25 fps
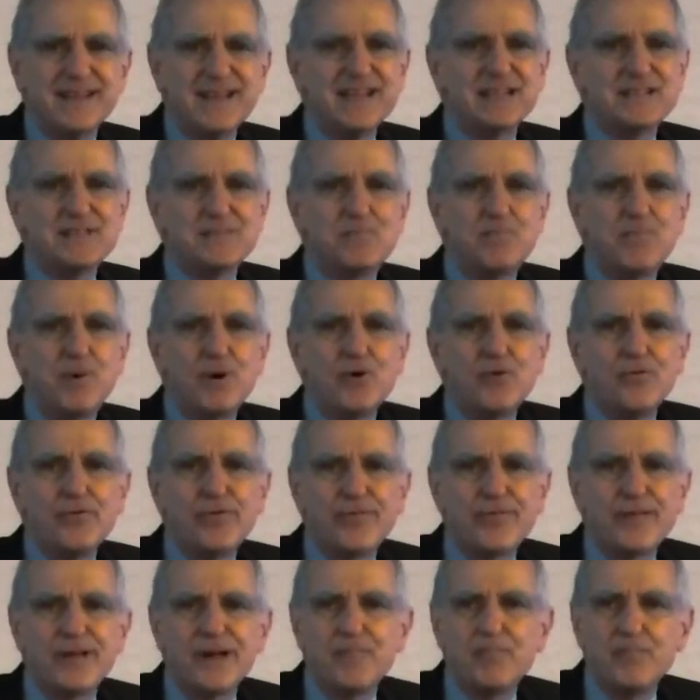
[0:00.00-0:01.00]
it's
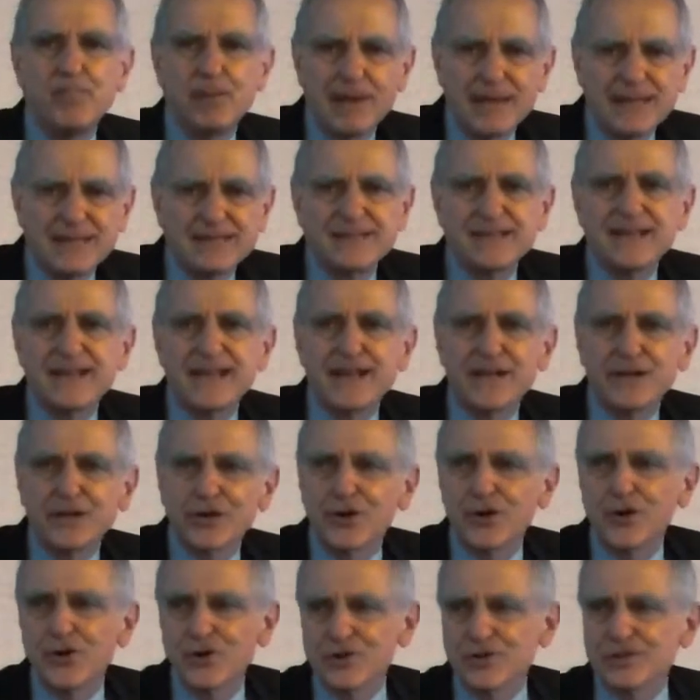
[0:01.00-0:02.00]
both a blessing and a
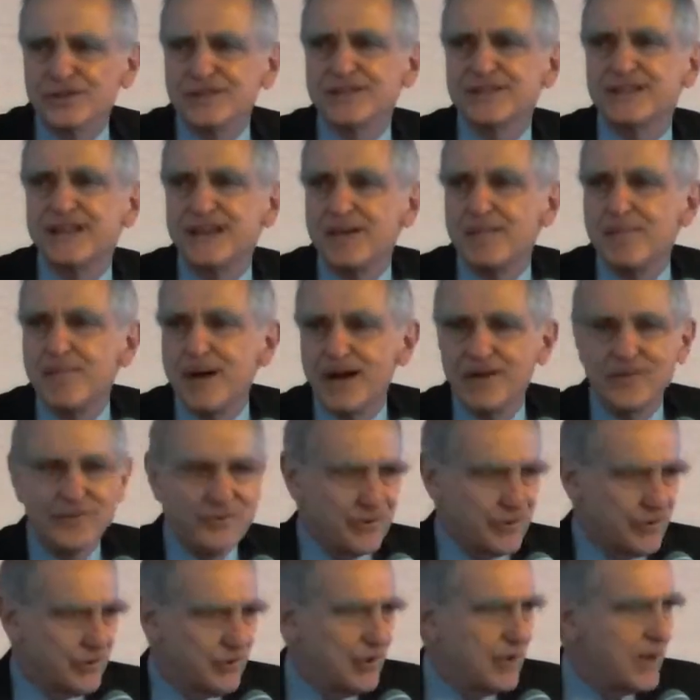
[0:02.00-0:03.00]
curse about
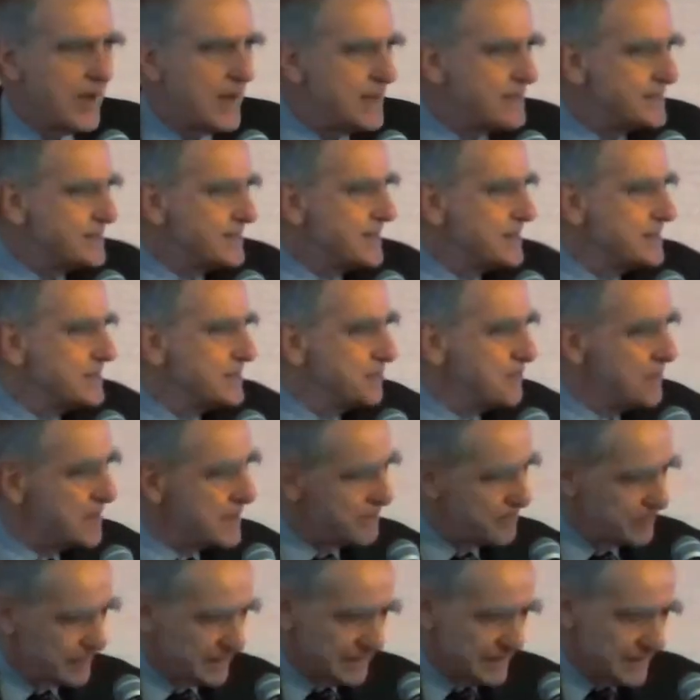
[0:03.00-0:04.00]
us as a
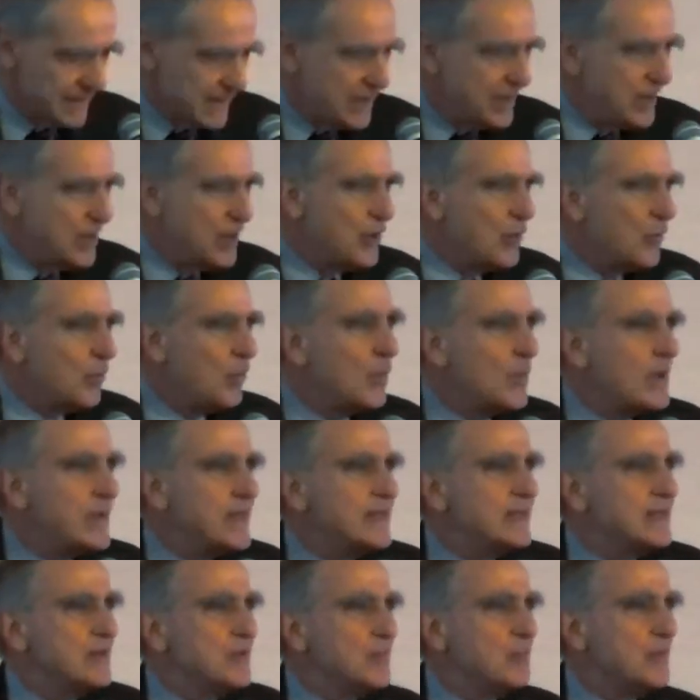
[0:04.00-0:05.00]
people.
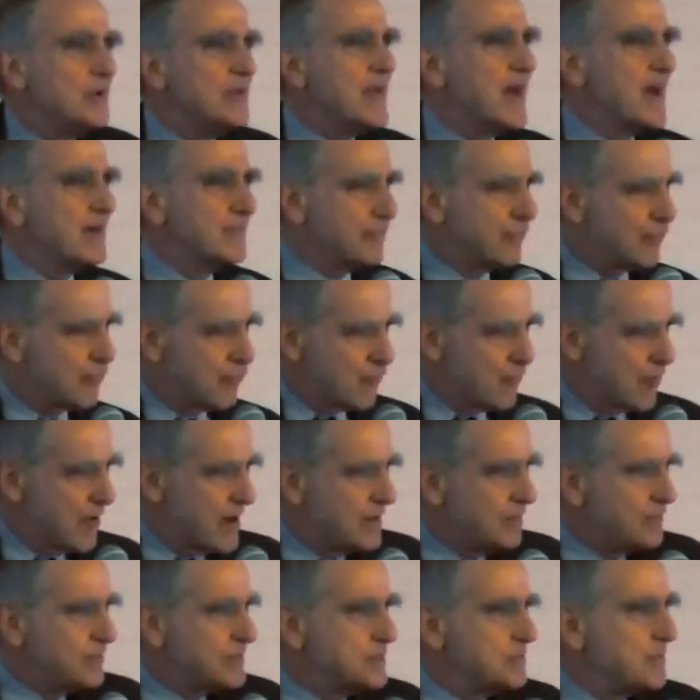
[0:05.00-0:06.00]
We have
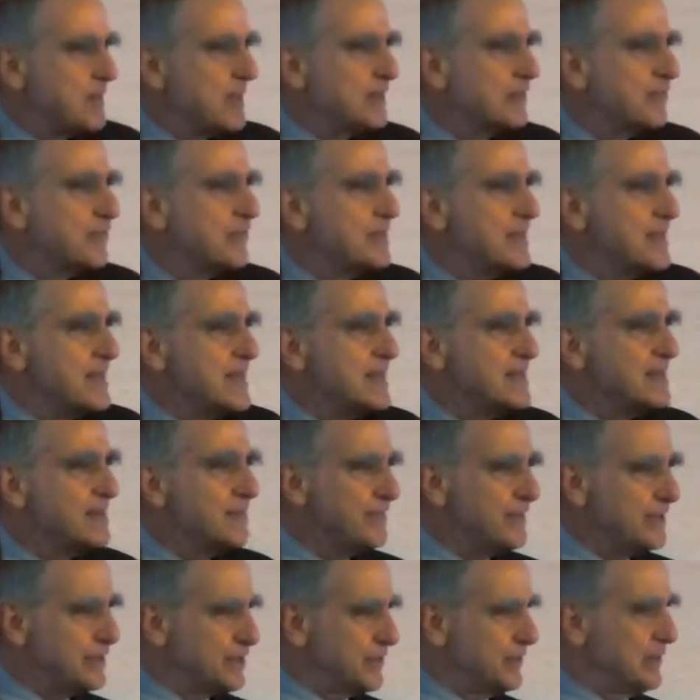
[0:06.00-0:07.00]
great respect for the
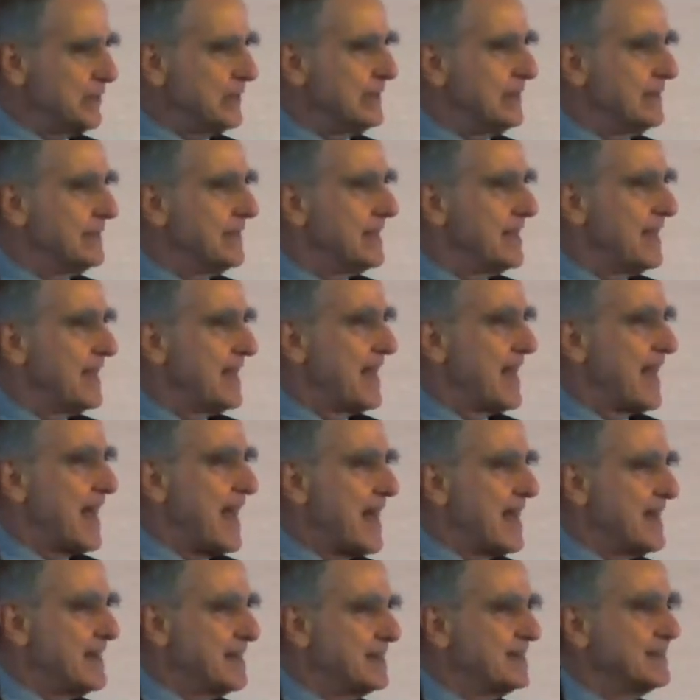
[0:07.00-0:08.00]
individual,
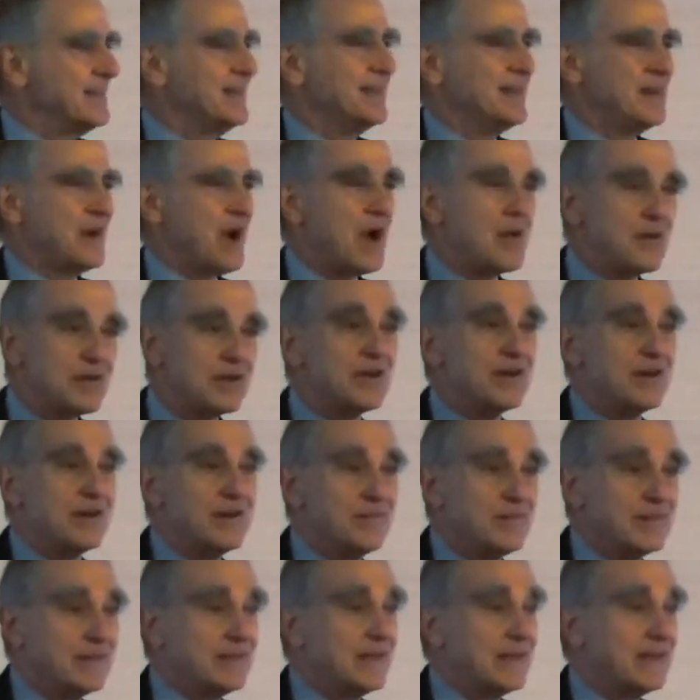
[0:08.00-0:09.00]
and
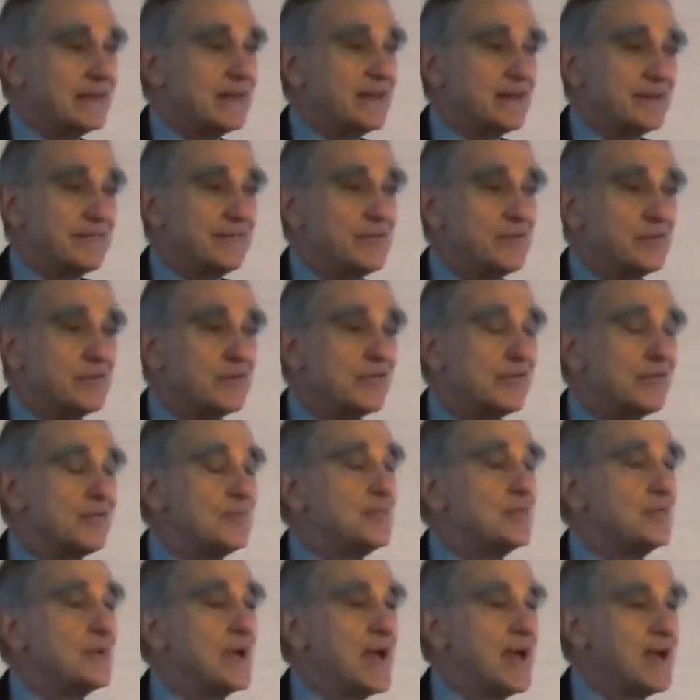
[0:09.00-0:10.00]
a lot of you are
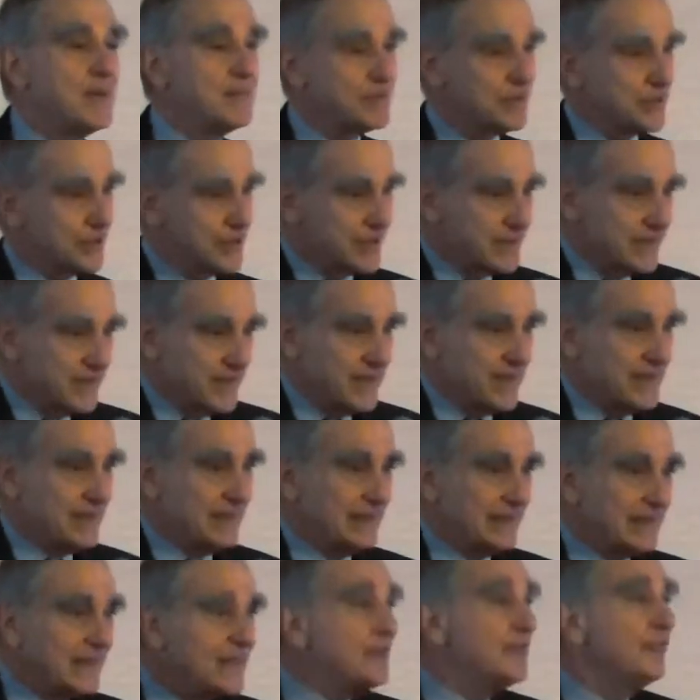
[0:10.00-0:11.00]
from New Hampshire.
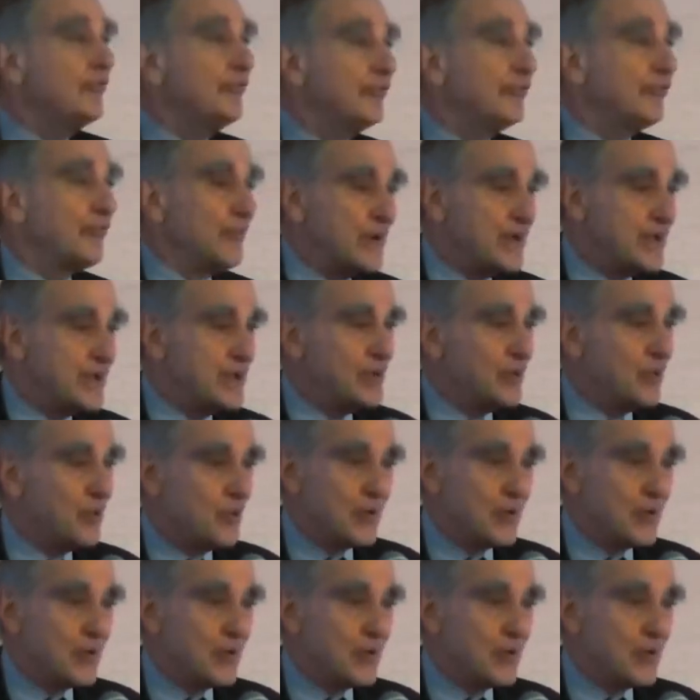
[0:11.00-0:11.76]
Live free